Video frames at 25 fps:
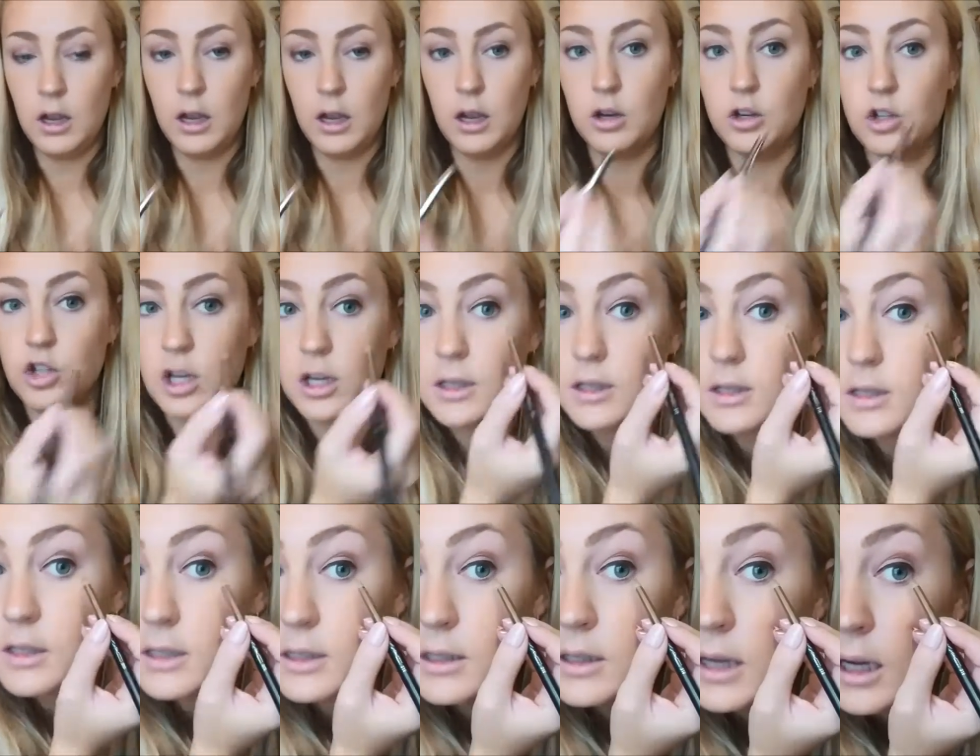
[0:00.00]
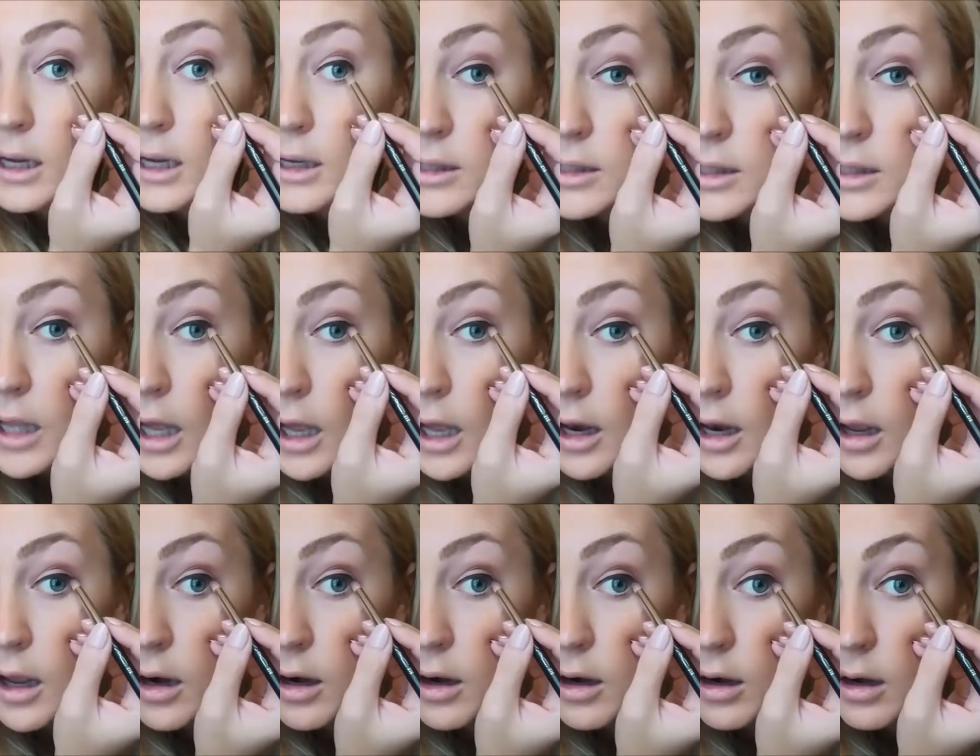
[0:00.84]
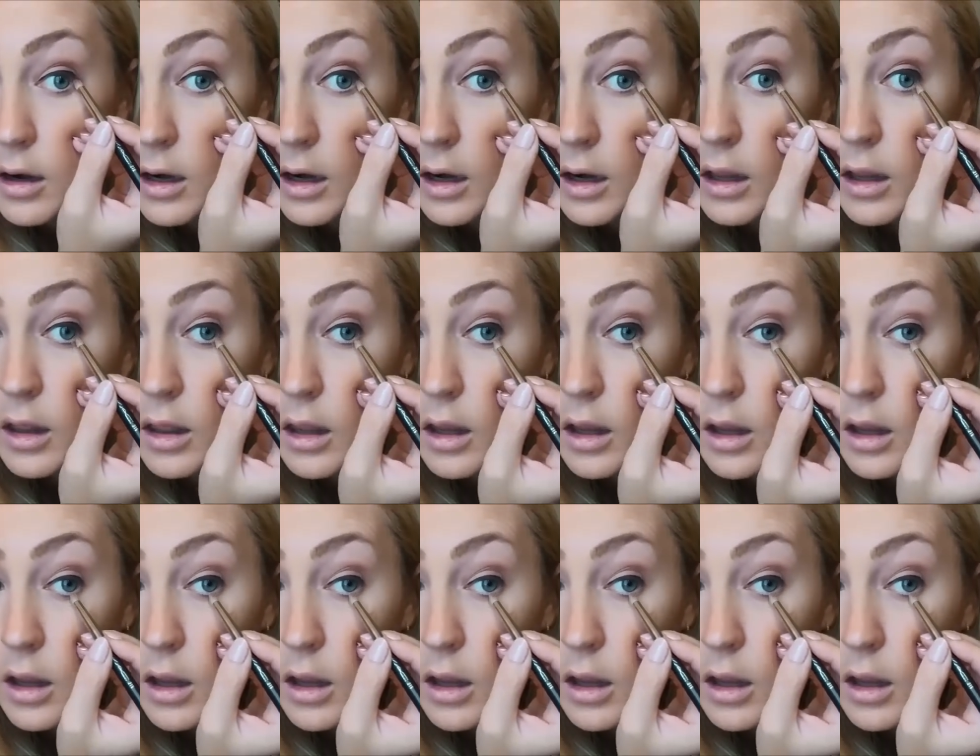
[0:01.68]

and just dust that underneath.